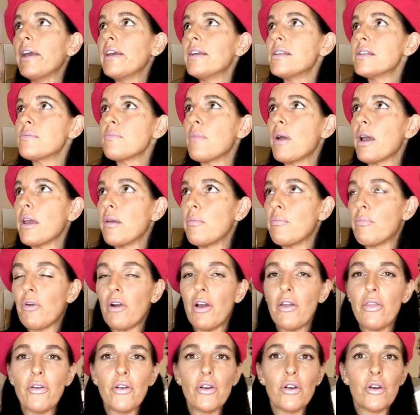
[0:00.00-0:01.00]
is my
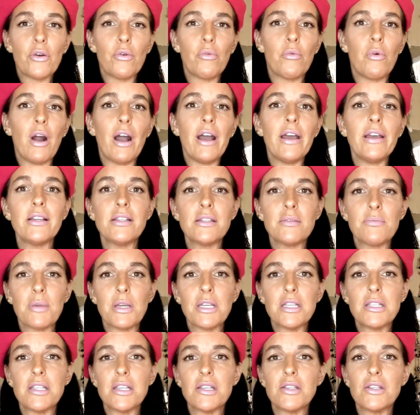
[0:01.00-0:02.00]
brother or why is my
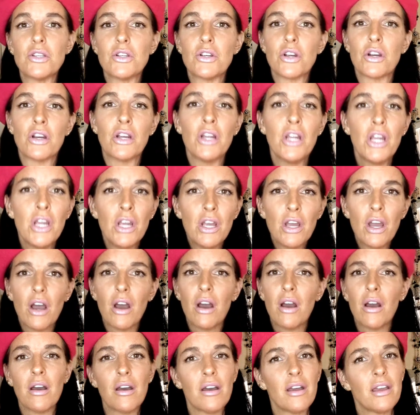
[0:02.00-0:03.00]
sister
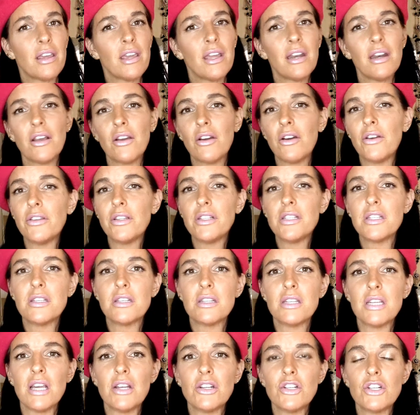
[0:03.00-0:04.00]
getting all this
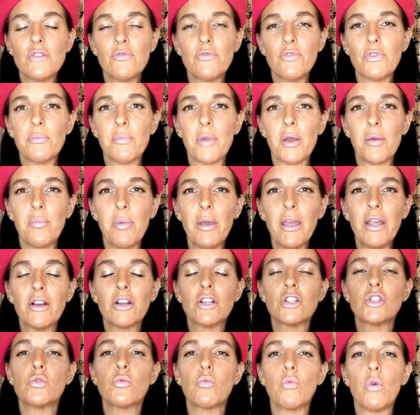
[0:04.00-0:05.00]
attention from my
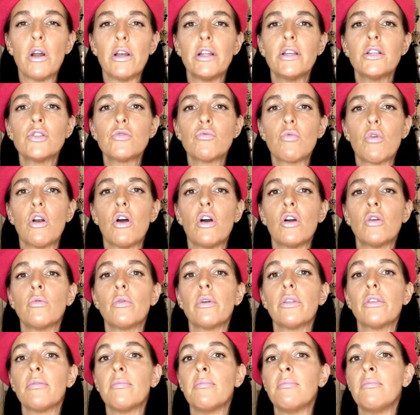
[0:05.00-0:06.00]
parents? What is wrong
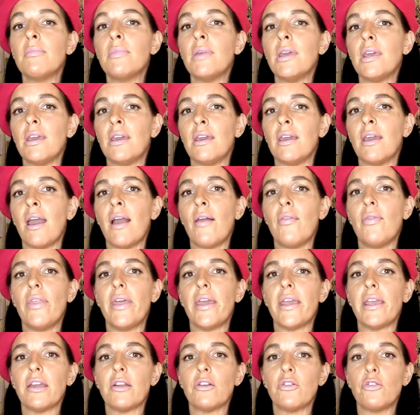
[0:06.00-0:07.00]
with me? And
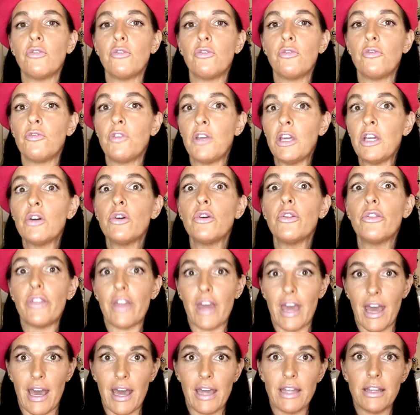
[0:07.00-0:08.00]
they can feel
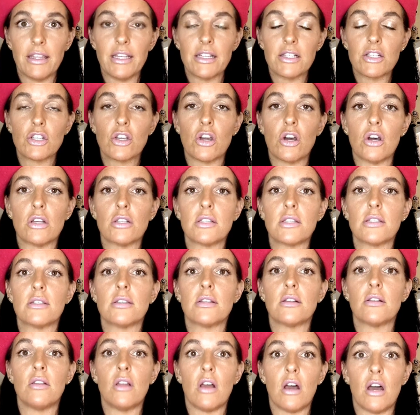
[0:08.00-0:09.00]
that. This causes
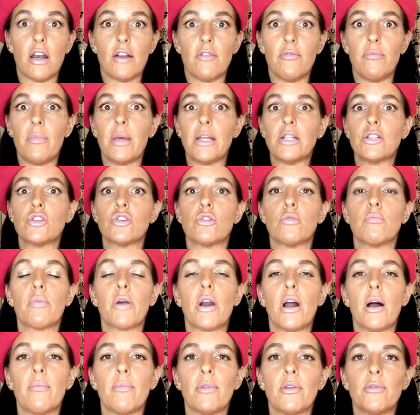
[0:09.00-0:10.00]
a lot of mental
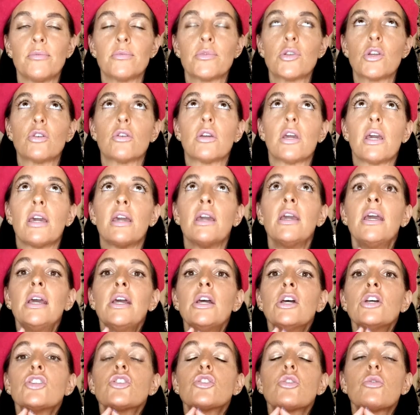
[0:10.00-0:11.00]
problems, okay?
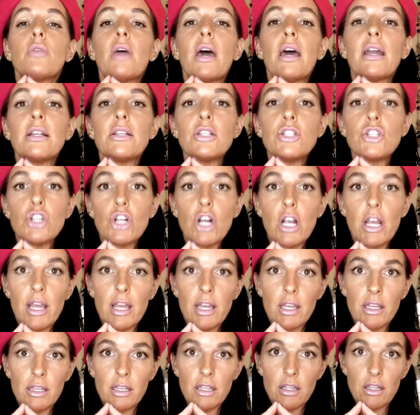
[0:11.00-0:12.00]
So that is
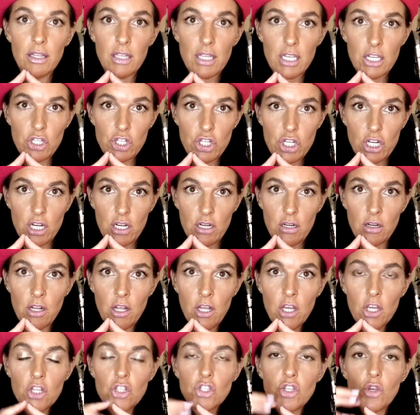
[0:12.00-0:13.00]
triangulation.
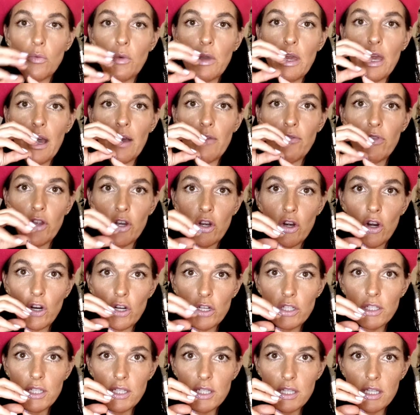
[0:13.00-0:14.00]
So we have the
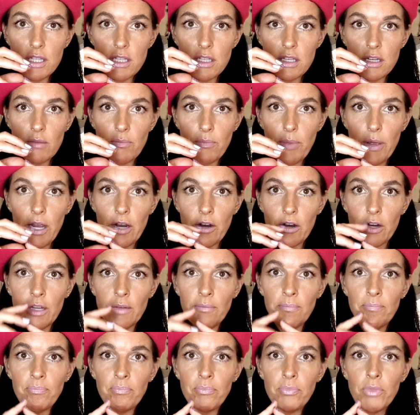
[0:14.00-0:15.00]
narcissistic
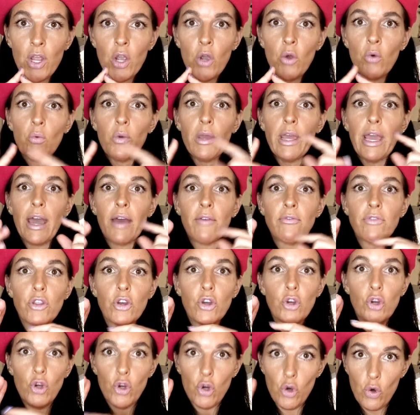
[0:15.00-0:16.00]
parent, we have the
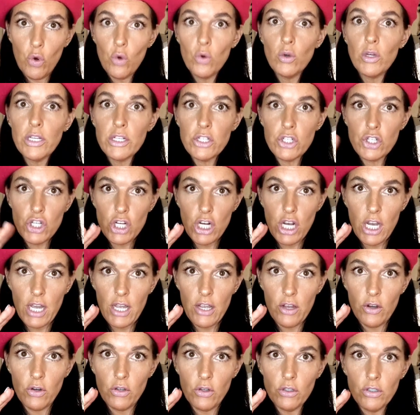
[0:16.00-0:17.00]
golden
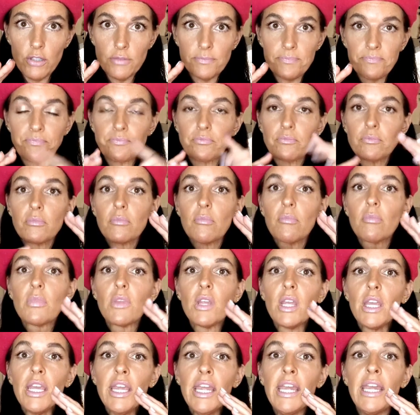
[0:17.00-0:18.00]
child,
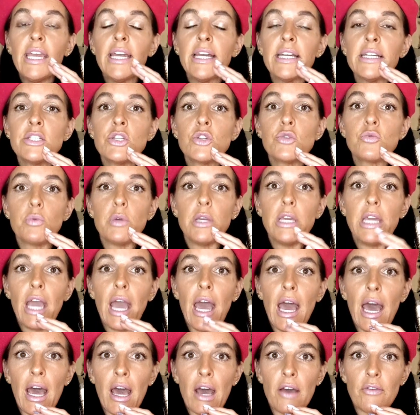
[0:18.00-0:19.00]
and we
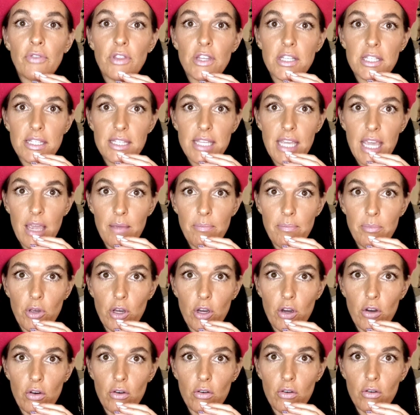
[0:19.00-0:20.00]
have the
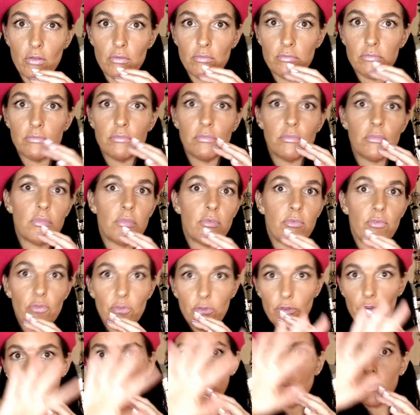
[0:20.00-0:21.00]
scapegoat.
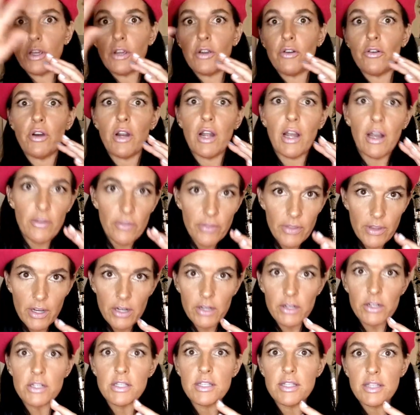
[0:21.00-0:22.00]
Floating around
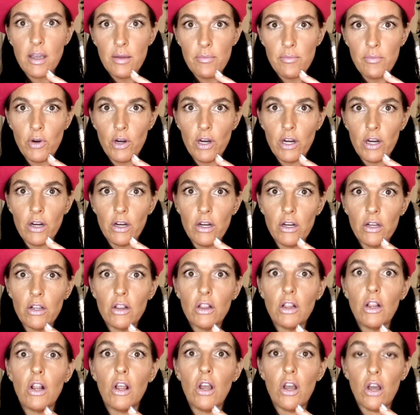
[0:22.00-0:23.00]
there somewhere,
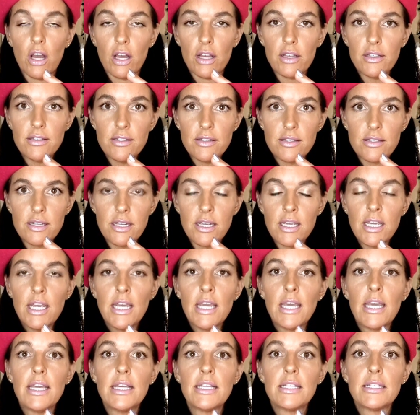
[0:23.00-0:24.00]
lost,
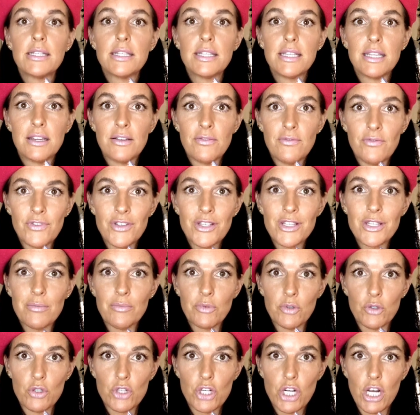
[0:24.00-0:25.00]
is the
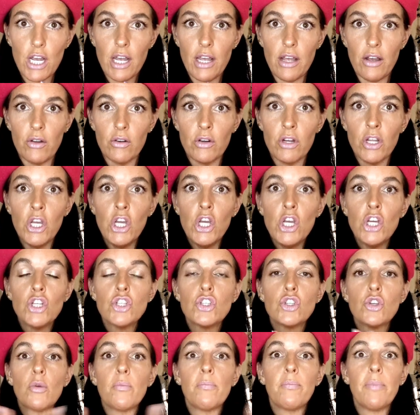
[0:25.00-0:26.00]
invisible child.
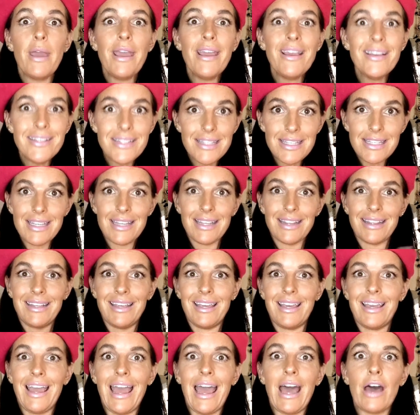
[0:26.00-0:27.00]
So
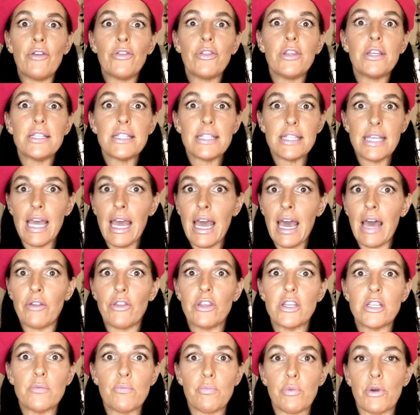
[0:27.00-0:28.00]
basically, how this
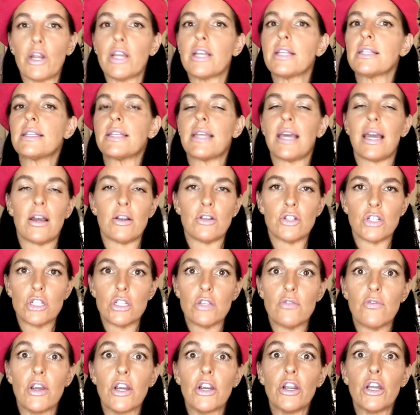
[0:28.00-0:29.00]
breaks down
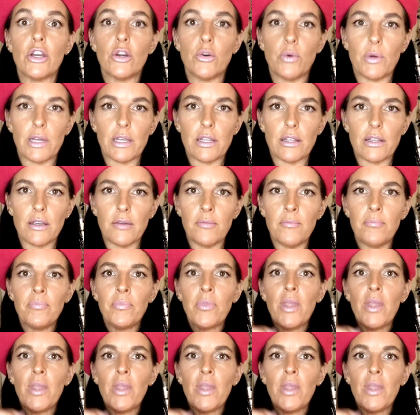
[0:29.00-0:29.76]
just very quickly